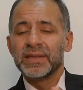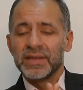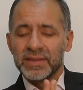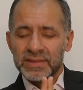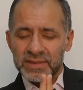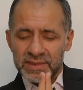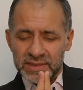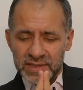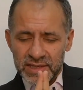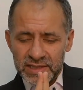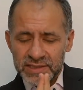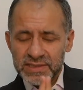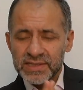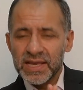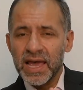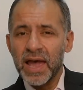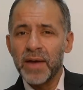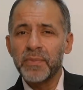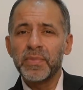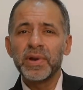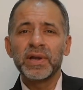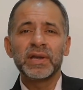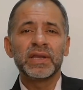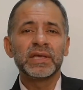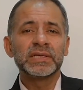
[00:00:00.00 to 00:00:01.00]
This
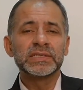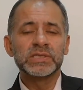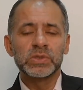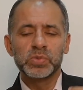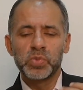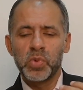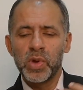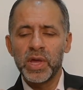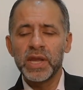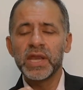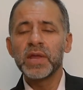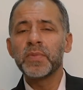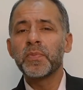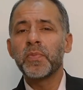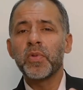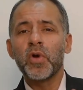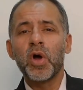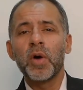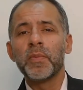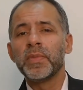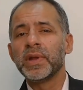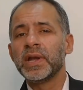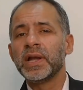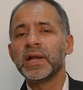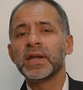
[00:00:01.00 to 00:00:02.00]
habit is very
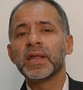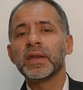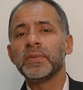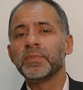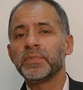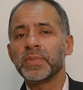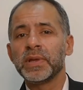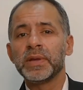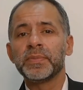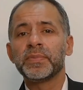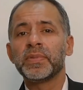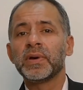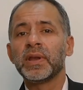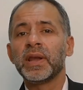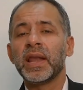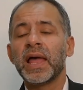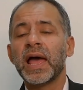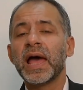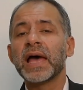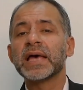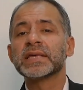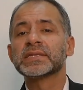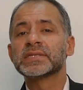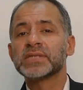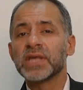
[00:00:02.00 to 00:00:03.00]
prominent in people
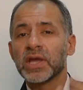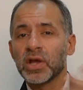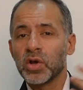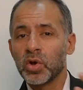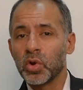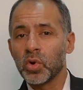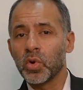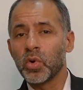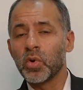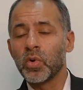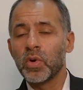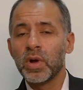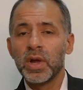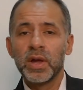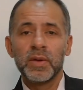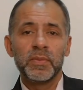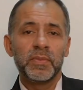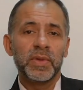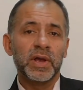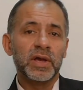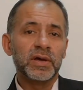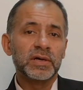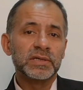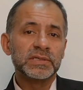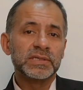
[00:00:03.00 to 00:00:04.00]
as they grow,
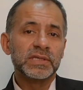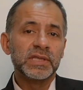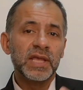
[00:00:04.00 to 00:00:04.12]
because